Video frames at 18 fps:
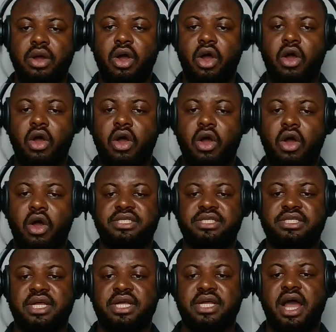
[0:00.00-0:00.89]
All
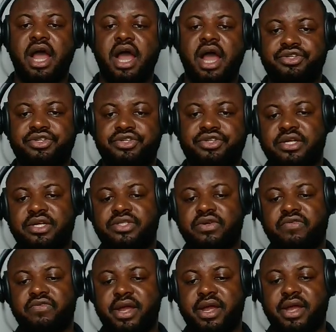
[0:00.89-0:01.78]
these are triggers
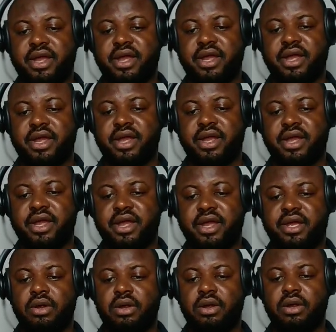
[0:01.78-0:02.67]
over here.
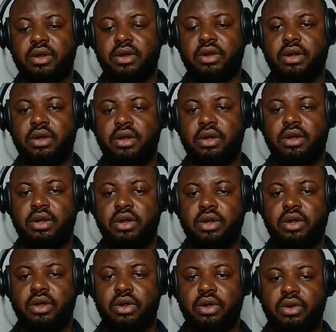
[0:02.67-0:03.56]

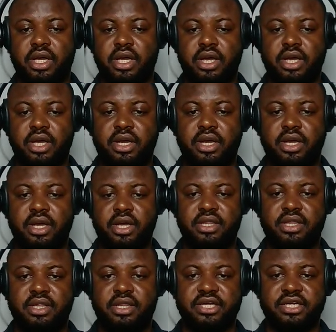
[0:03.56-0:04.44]
Okay, that
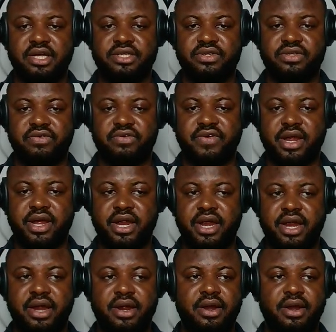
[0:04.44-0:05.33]
triggers over
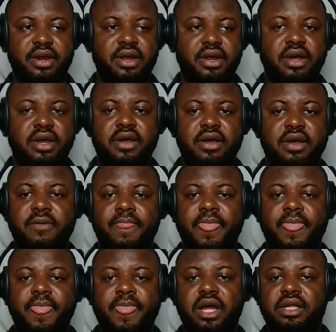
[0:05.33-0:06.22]
here.
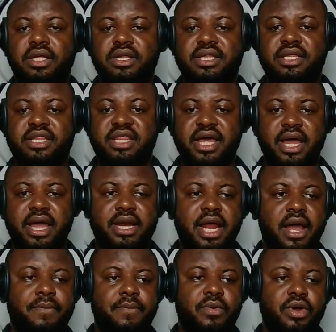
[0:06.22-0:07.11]
Then
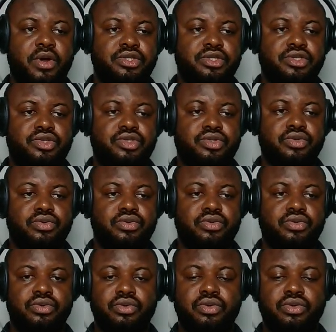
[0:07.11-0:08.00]
I'm going
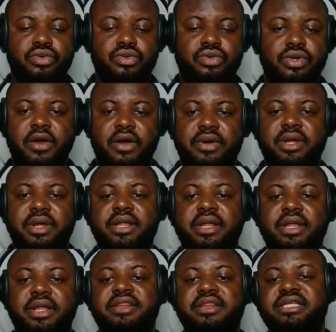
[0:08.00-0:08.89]
to now
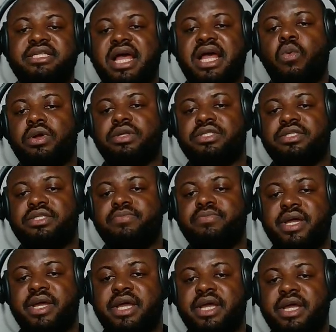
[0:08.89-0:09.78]
these are what
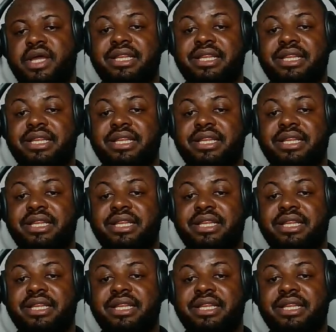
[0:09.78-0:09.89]
make